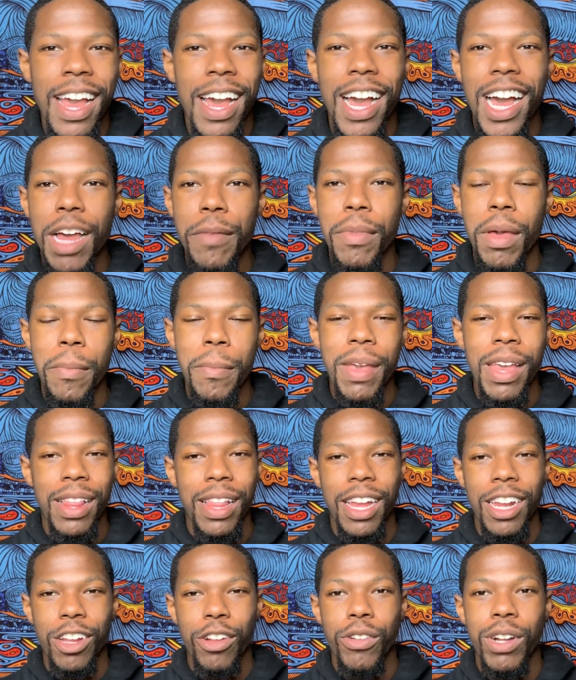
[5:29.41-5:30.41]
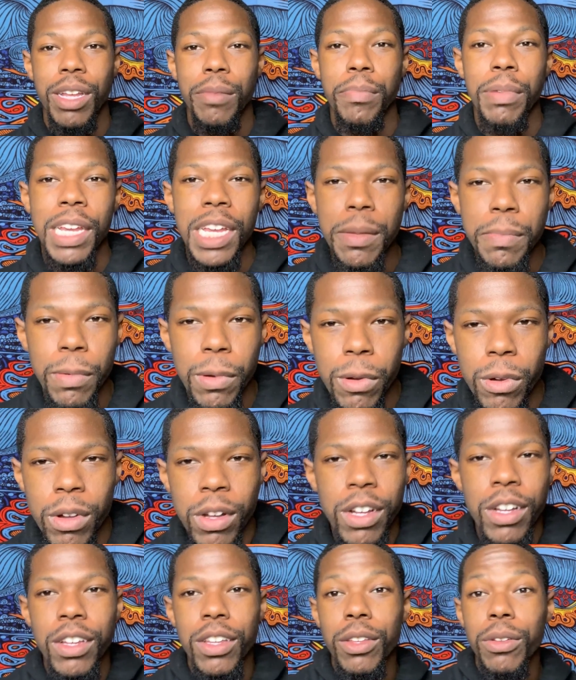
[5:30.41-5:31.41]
I've been meeting a lot of great people.